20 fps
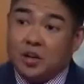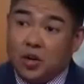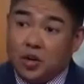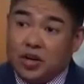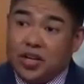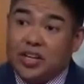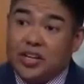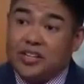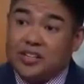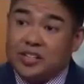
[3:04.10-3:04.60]
are
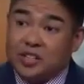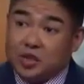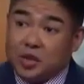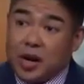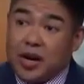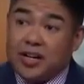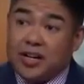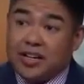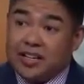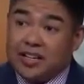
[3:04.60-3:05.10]
looking into
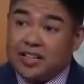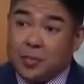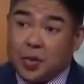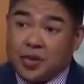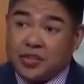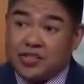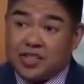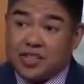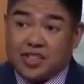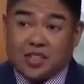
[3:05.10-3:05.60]
trying to get
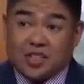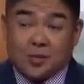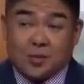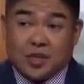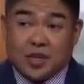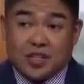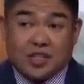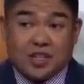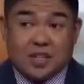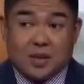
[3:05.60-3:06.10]
DeMarcus Cousins,
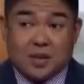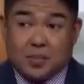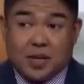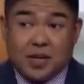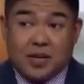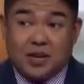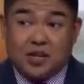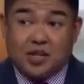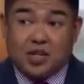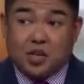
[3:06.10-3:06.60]
because it
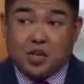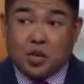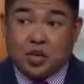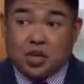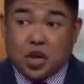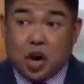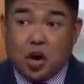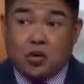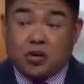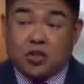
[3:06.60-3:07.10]
appears
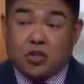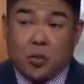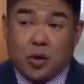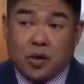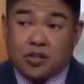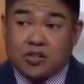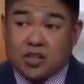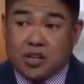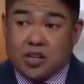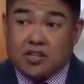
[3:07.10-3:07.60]
George Karl and
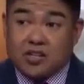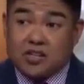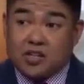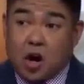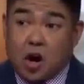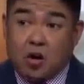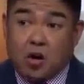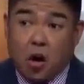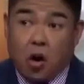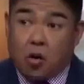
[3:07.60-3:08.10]
DeMarcus Cousins
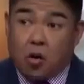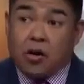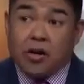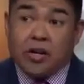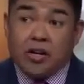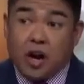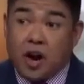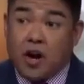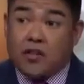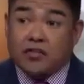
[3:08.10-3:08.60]
are
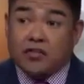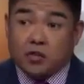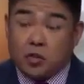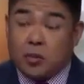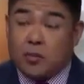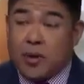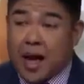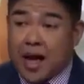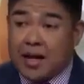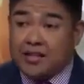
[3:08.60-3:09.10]
already off
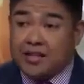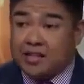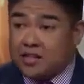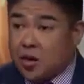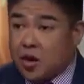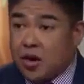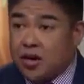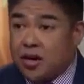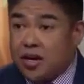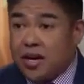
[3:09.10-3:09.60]
to a bad
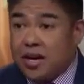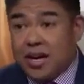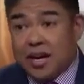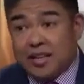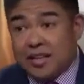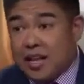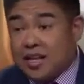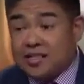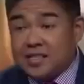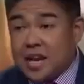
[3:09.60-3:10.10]
start,
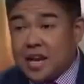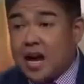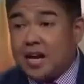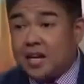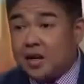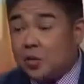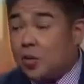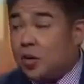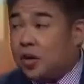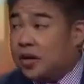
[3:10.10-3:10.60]
and that's
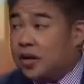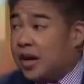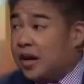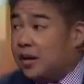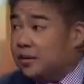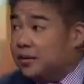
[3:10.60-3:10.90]
not going to work